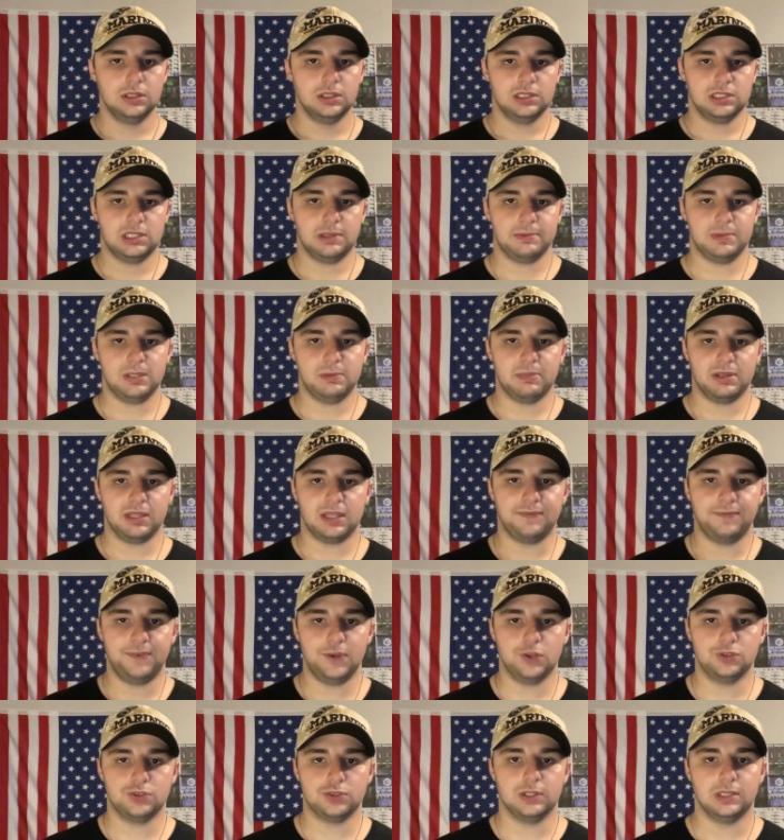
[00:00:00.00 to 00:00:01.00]
something about the
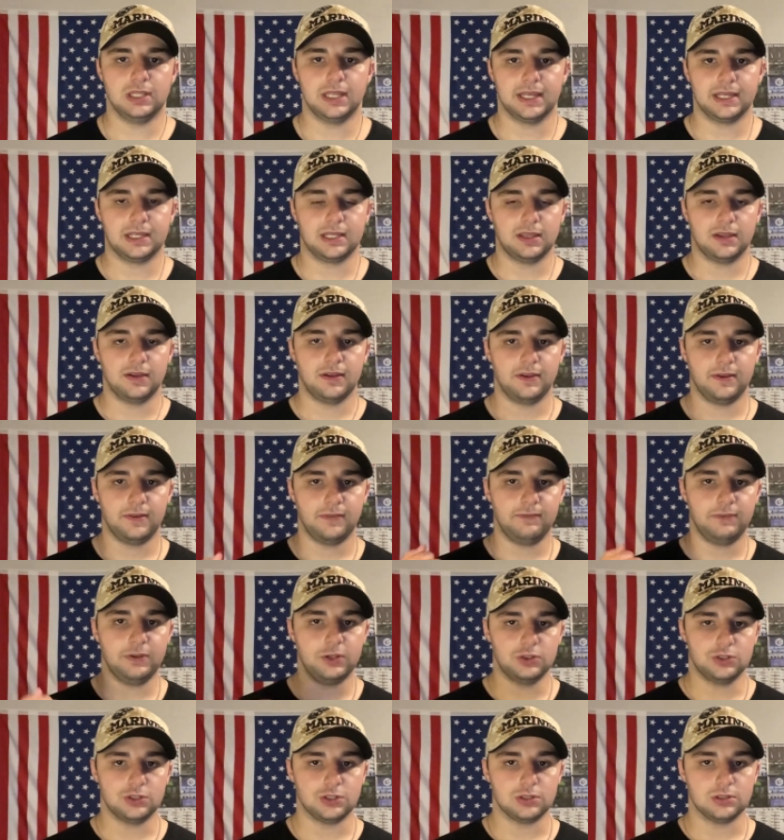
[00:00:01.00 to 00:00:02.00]
future, like
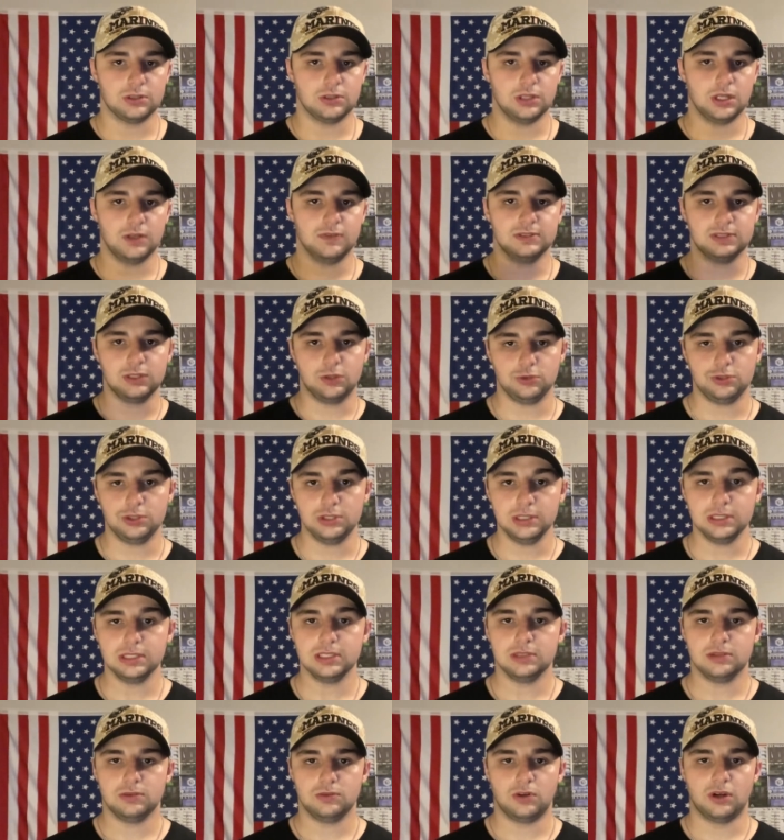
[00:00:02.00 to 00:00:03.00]
future of soldiers
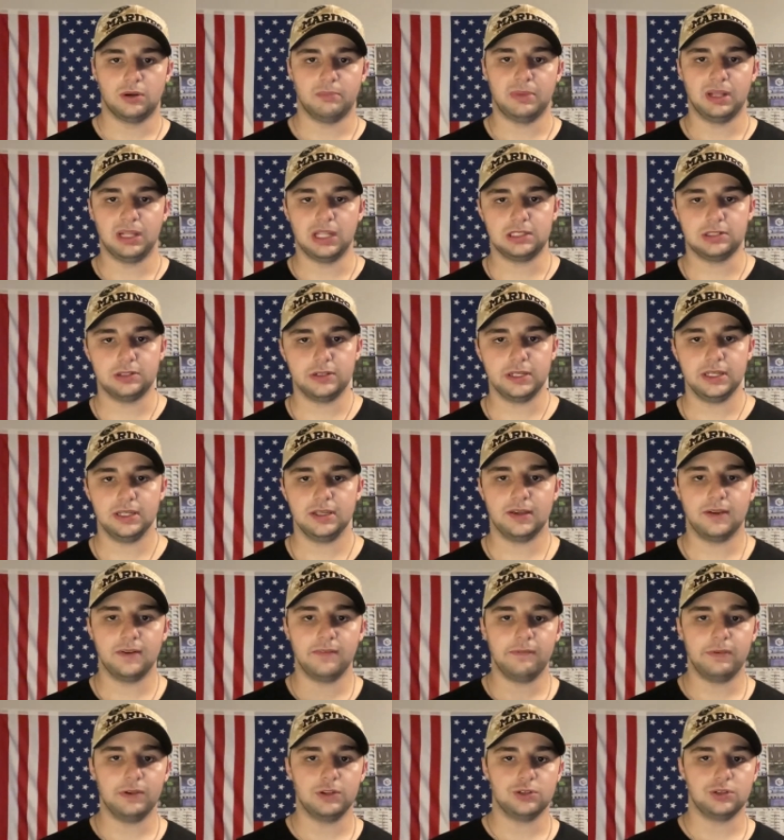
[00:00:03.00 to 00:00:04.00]
or military,
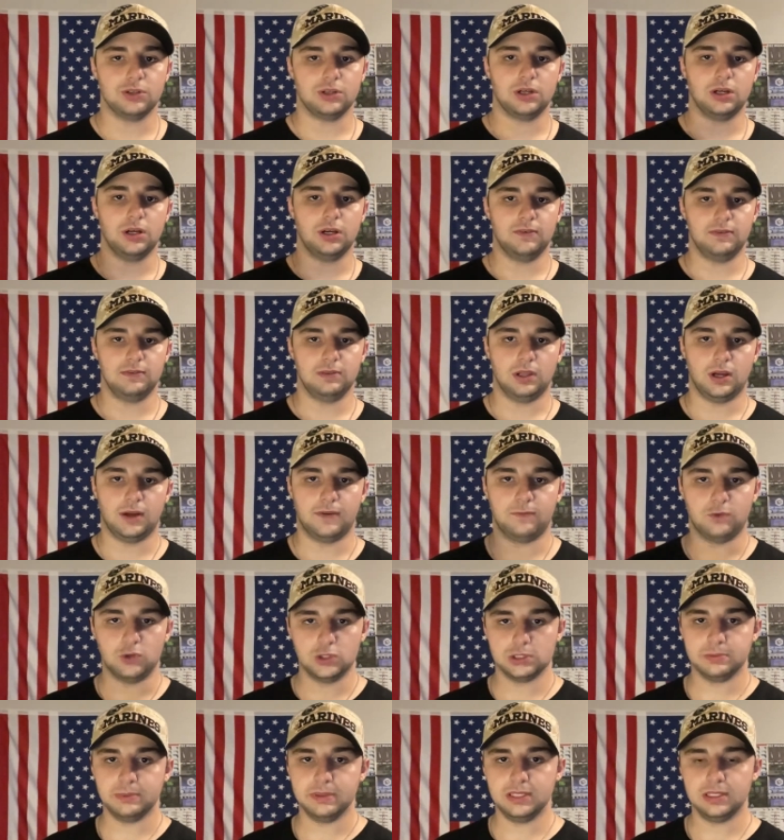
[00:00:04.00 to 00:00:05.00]
future of law
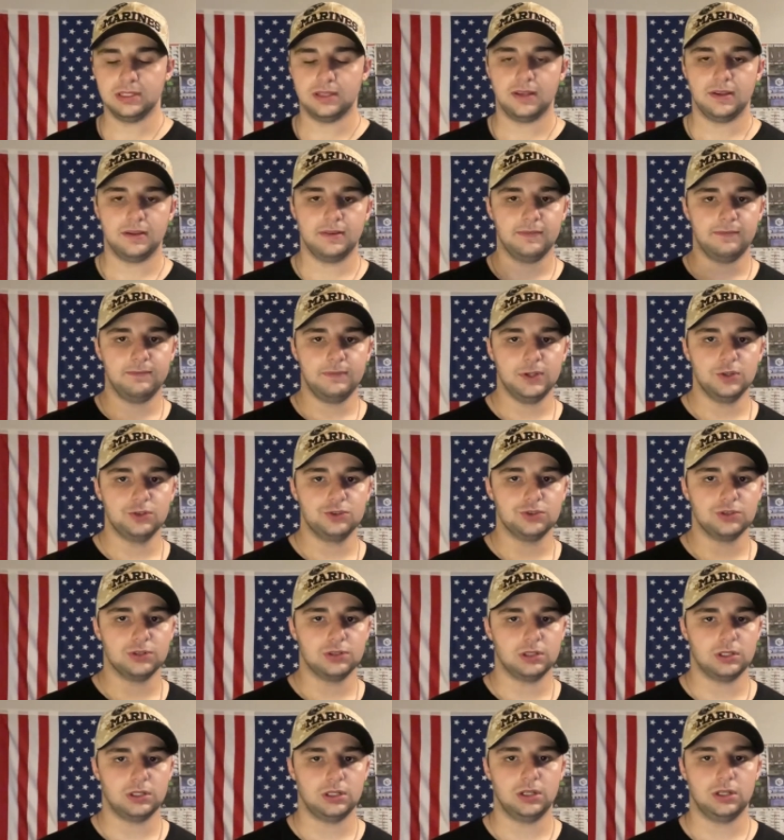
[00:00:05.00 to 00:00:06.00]
enforcement,
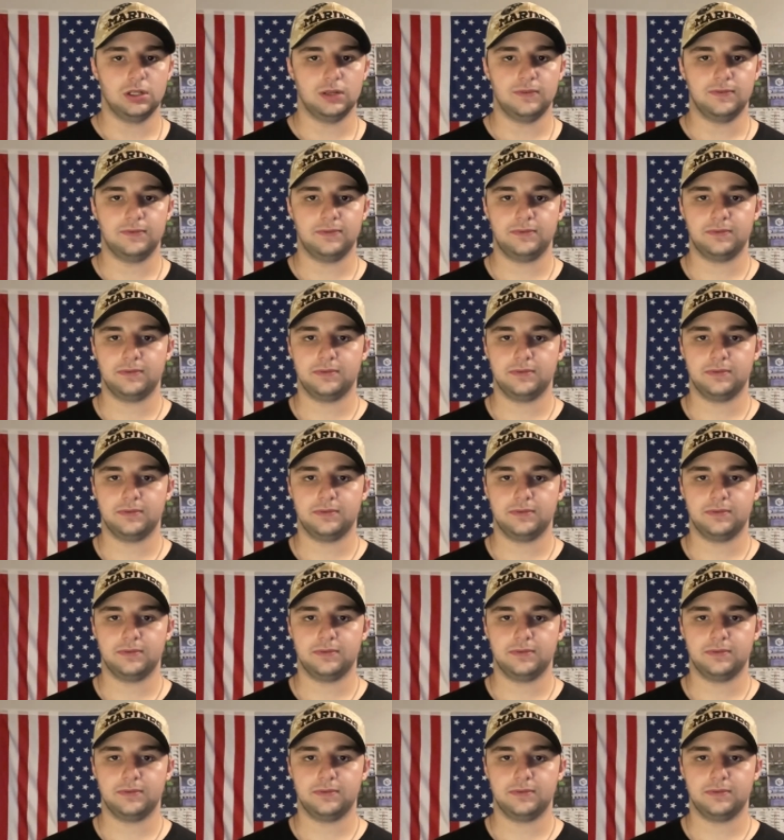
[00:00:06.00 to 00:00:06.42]
future of